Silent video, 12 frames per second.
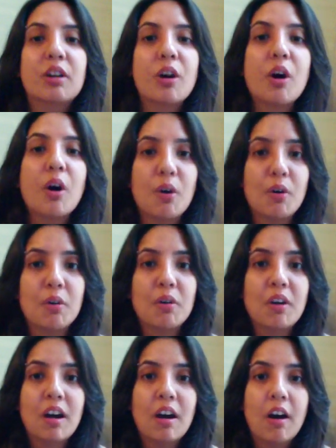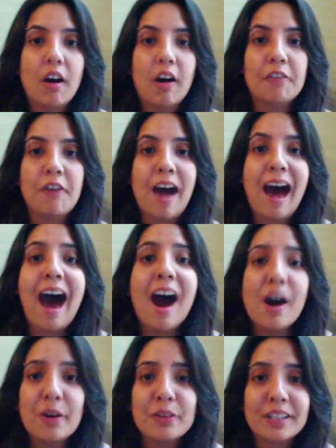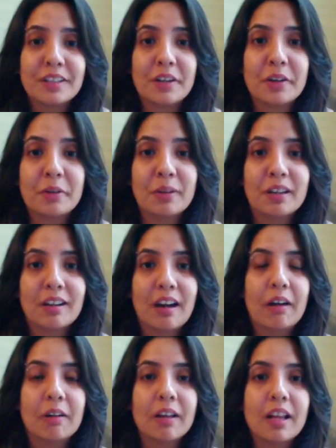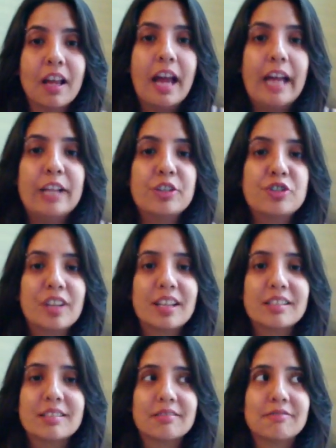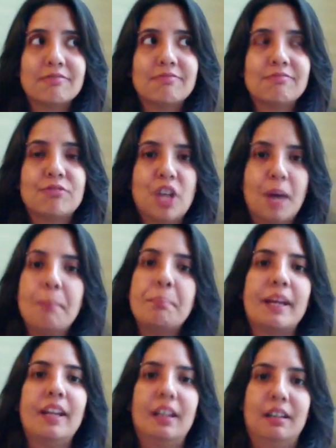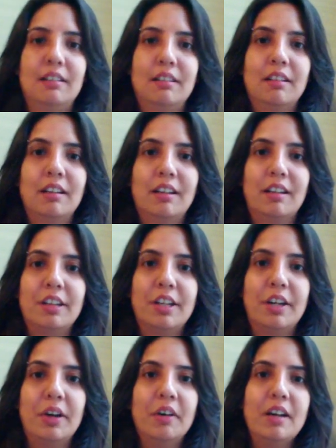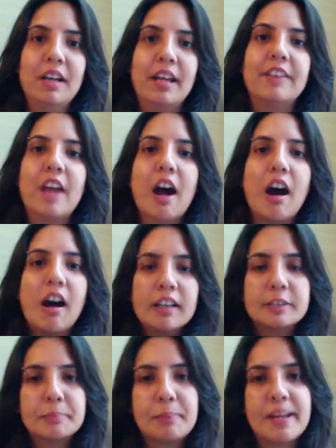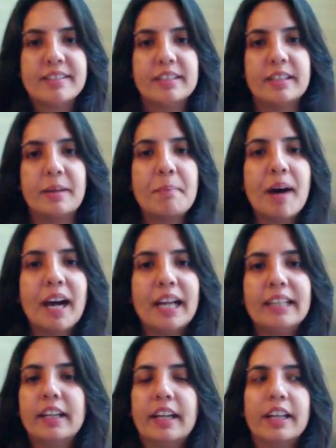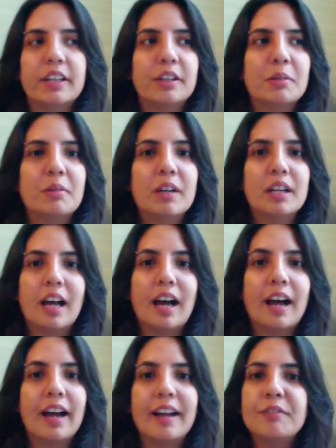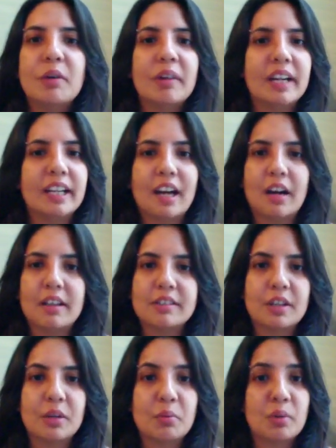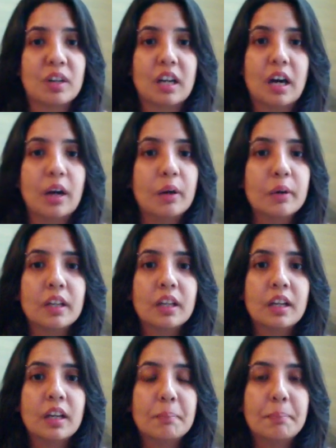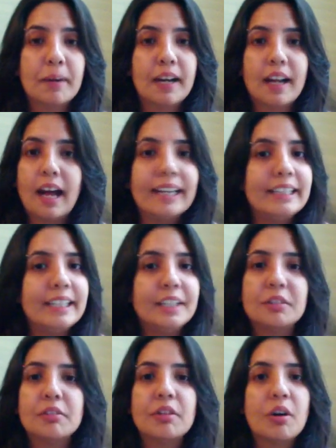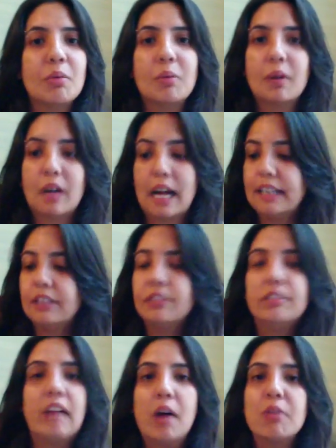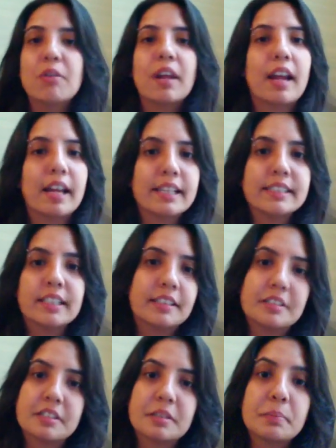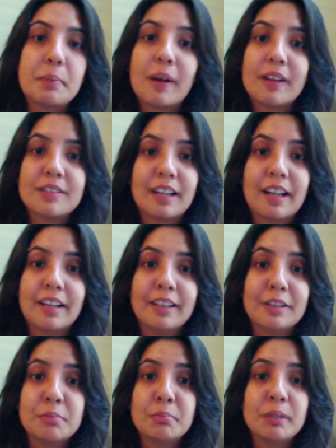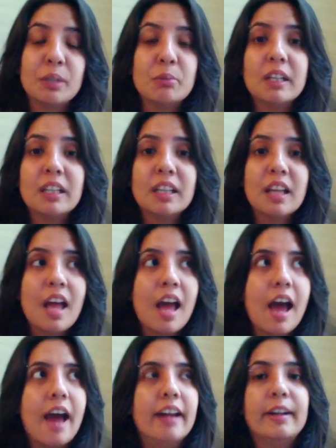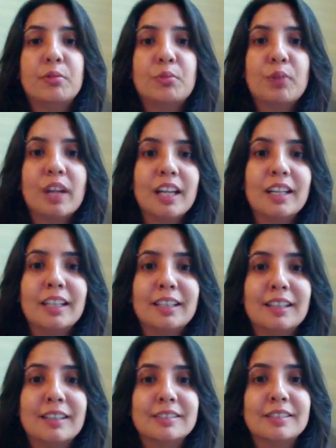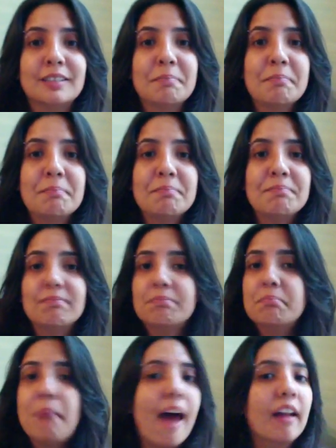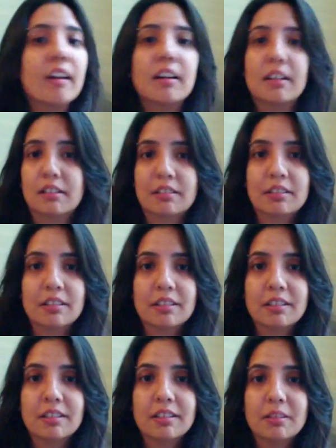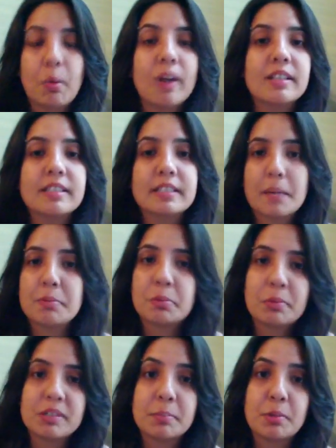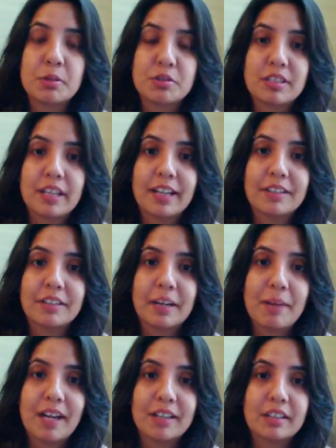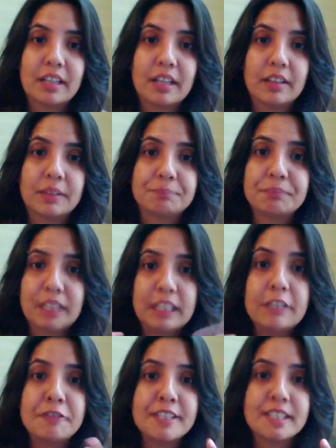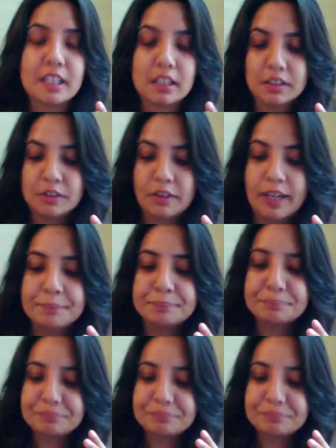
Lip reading: go of how things are going to work out and just jump in, you know, in their heart space, in their mind. They're like, you know what, I have no idea how it's going to work out, but I need to know. I now realize that this is the person I need to be with, and it really doesn't matter what steps we're supposed to take to get back together in the physical, right?